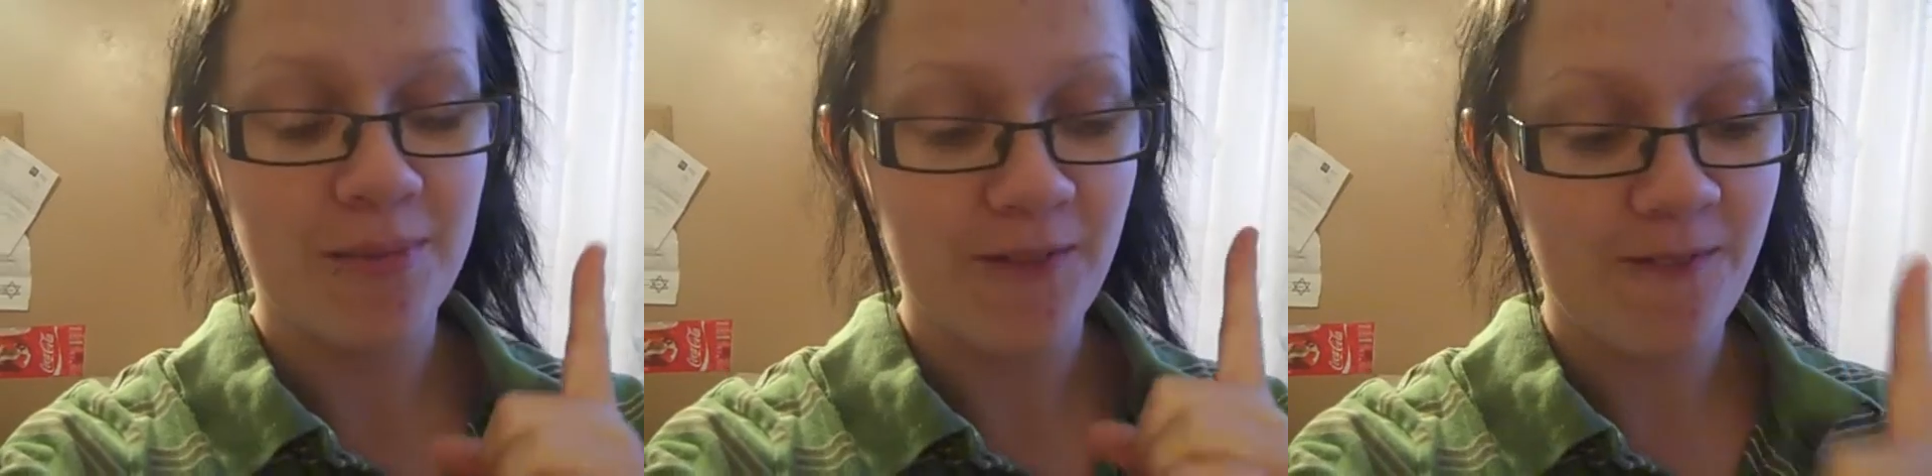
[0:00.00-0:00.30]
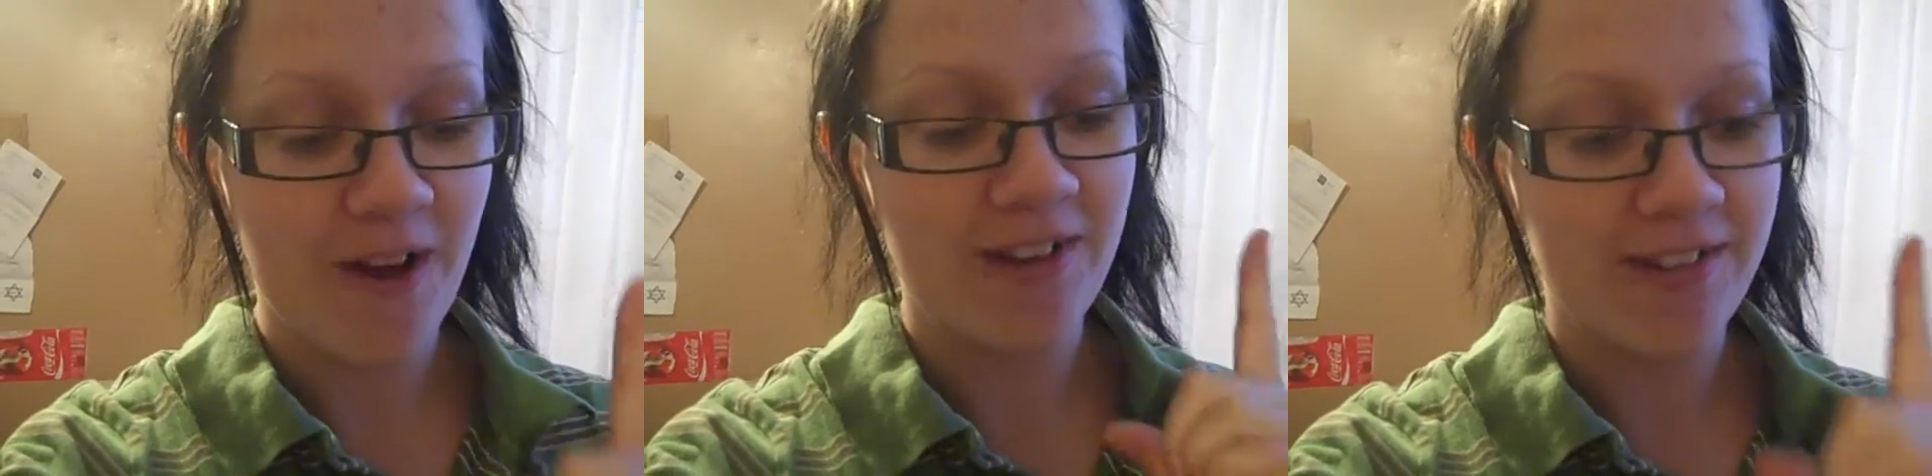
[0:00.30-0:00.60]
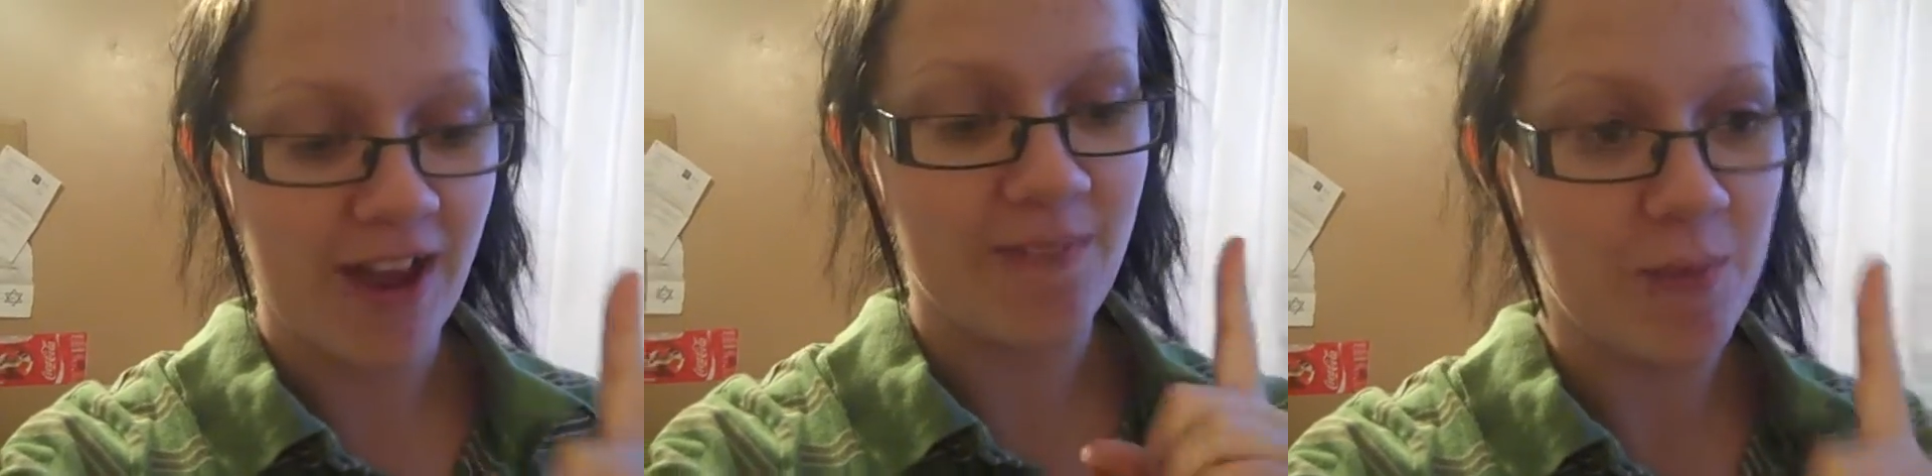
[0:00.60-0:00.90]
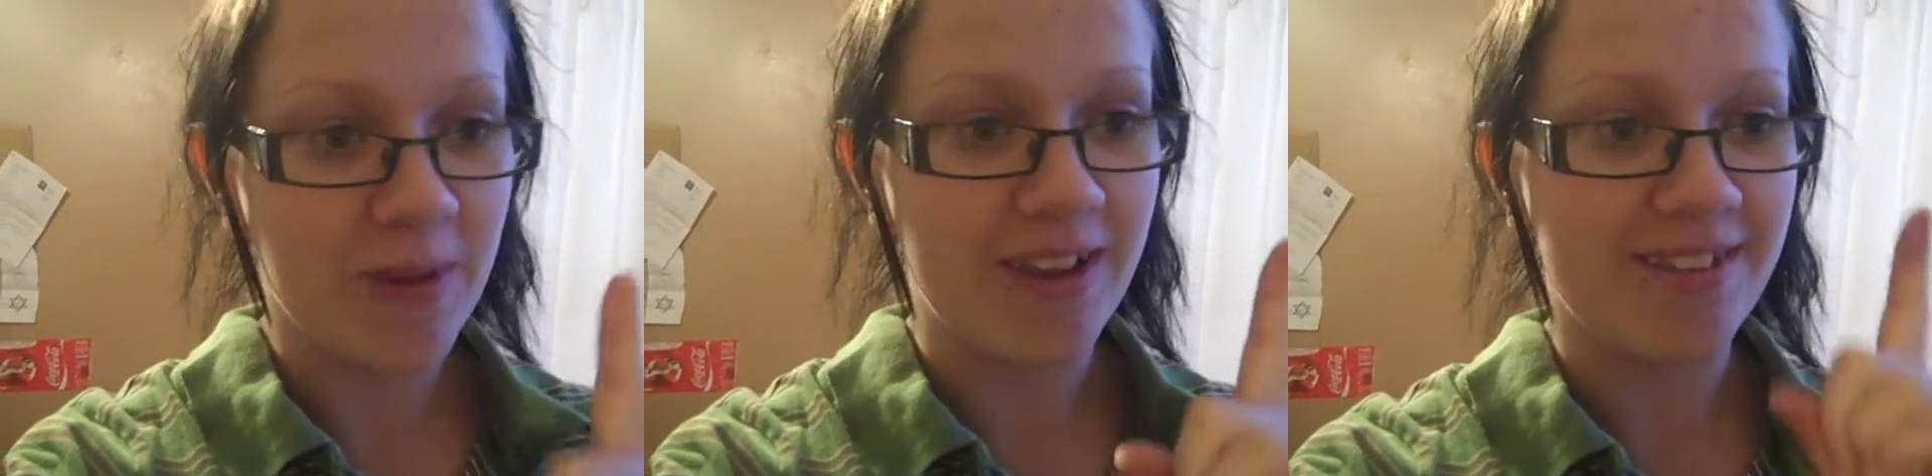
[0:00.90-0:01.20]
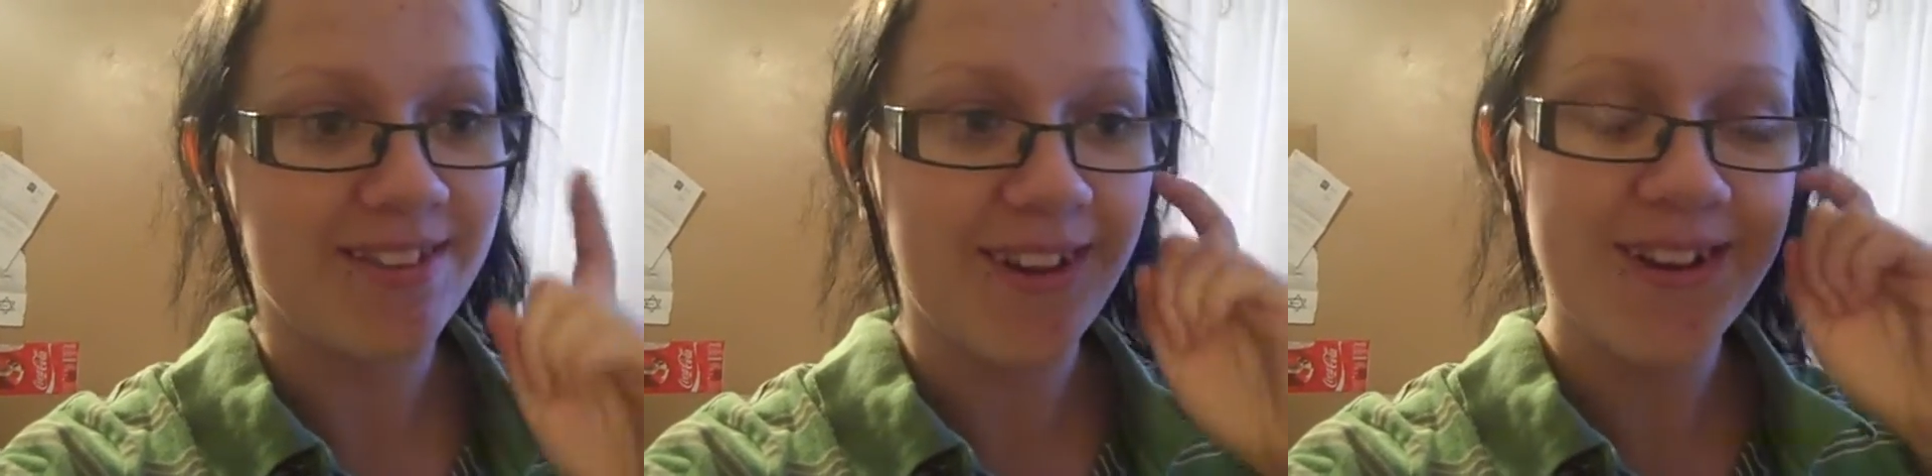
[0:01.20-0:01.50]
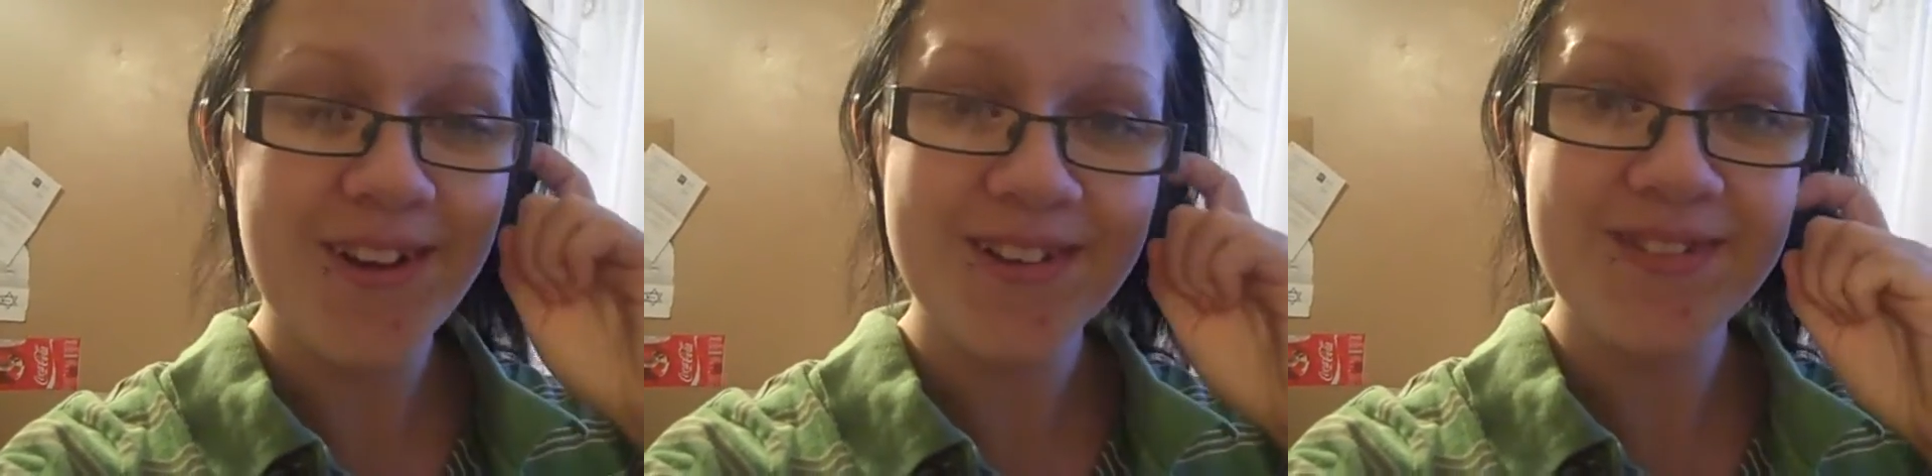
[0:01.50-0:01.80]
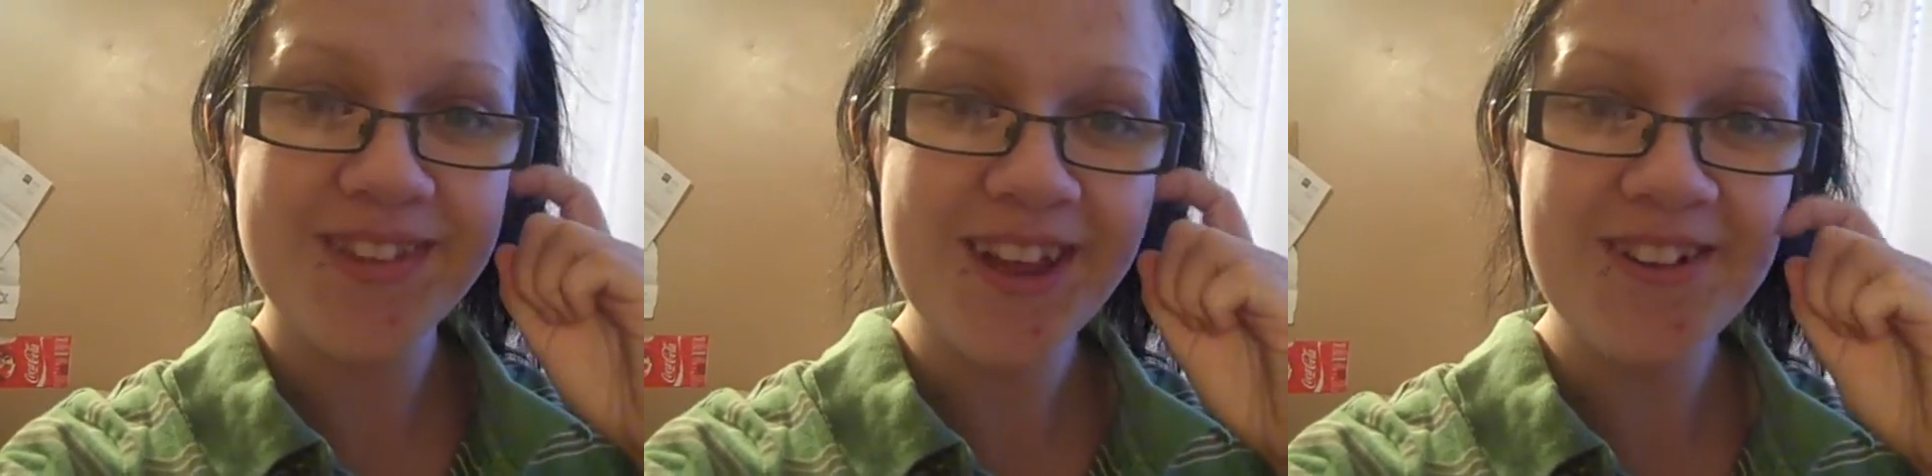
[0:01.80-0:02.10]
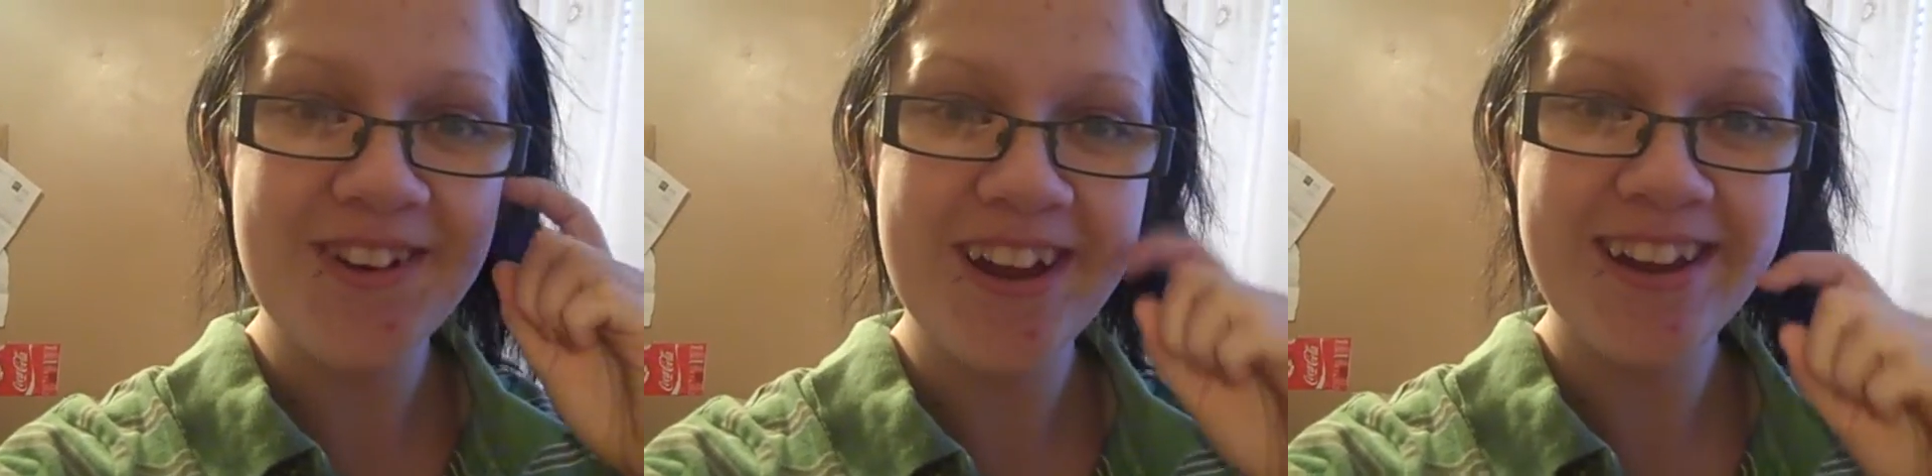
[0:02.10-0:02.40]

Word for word: My first ever piece. I know it's upsetting, right?